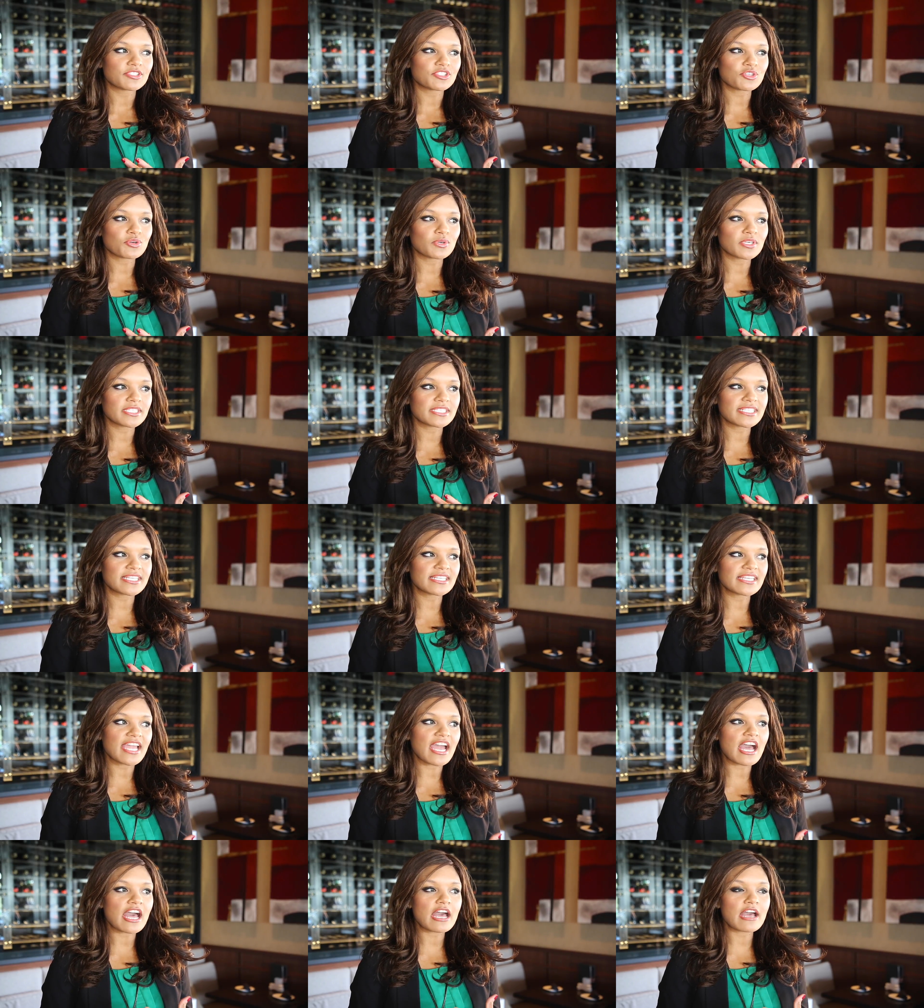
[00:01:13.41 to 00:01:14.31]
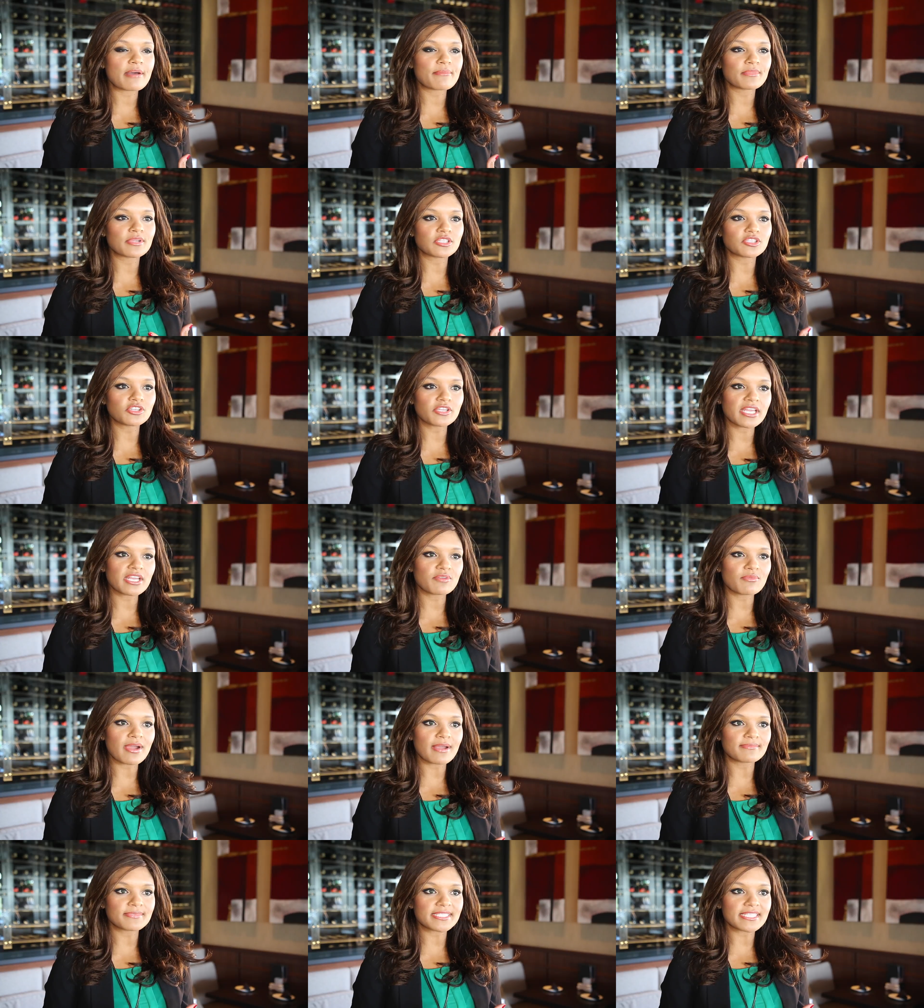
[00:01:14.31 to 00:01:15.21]
tourists can come, look at a
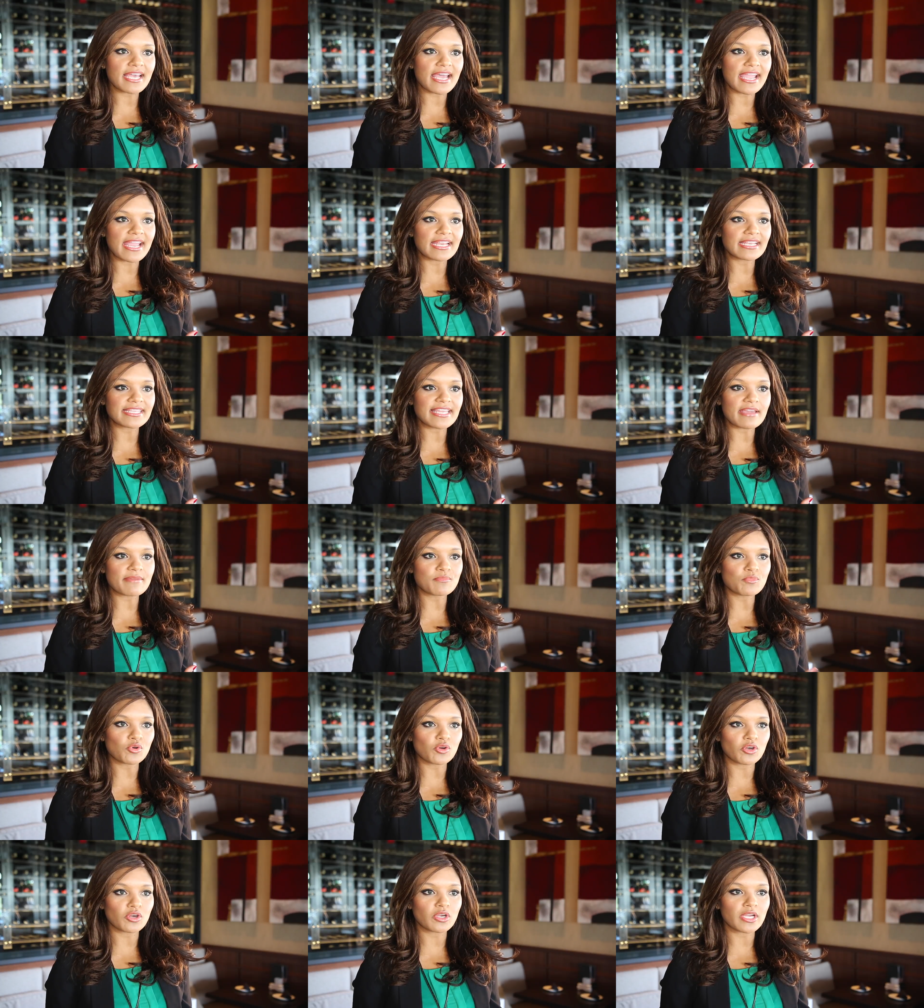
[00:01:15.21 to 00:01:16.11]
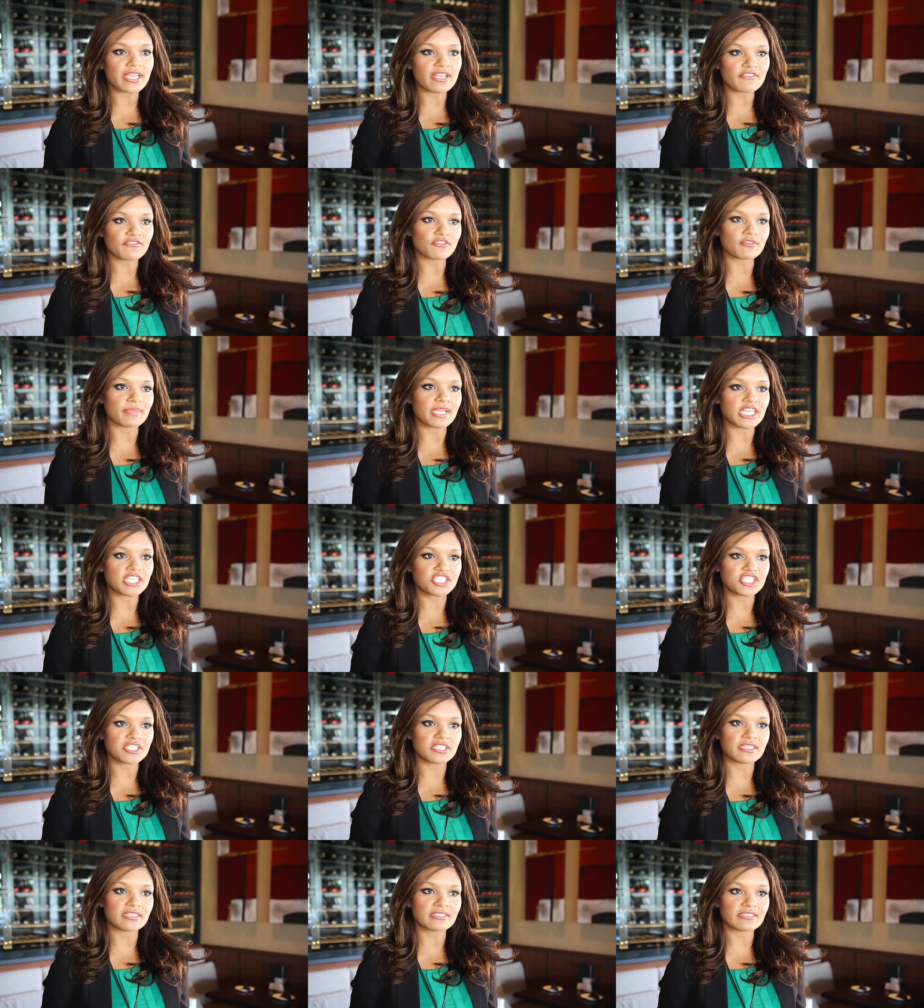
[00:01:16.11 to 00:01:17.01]
website, get more
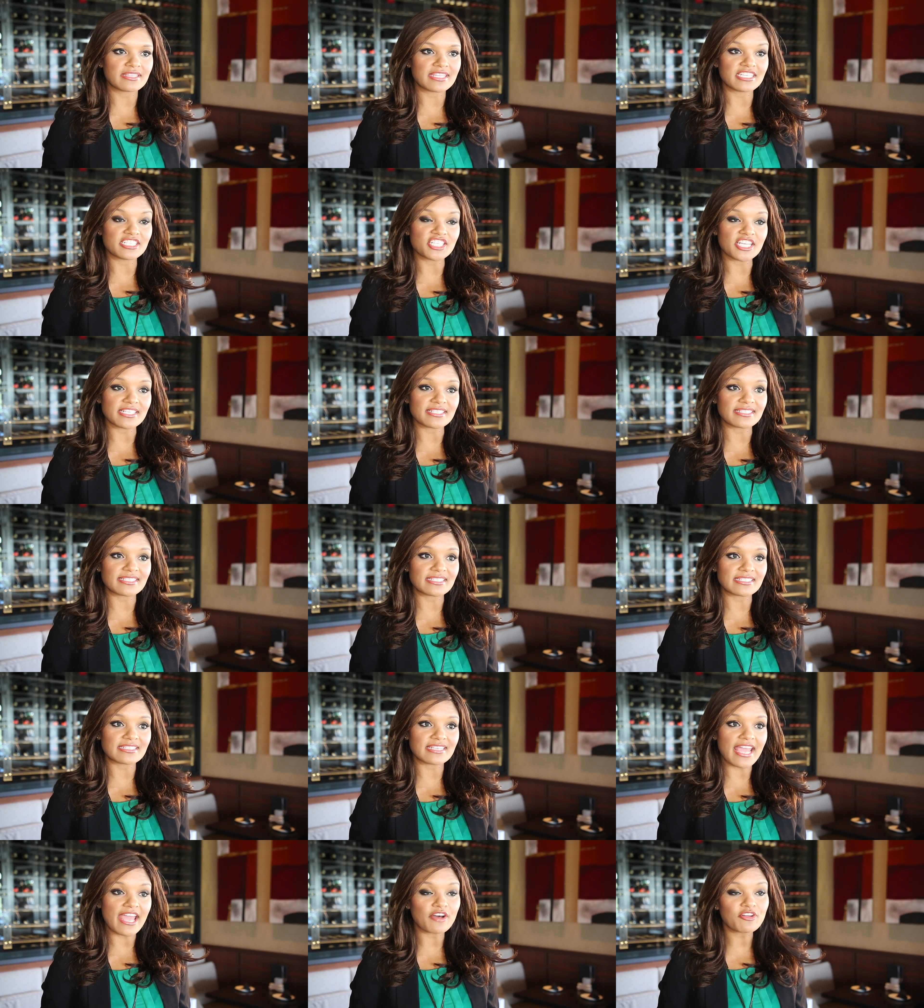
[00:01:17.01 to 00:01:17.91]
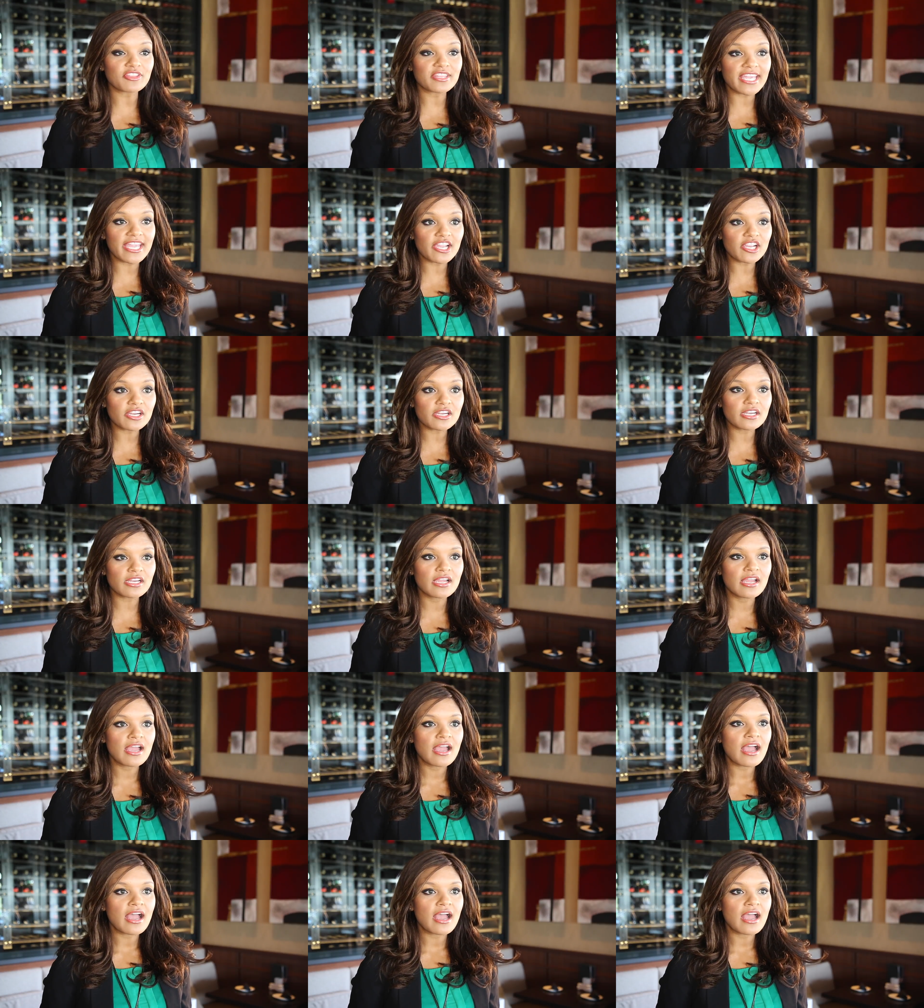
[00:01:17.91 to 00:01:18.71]
information than just healthcare.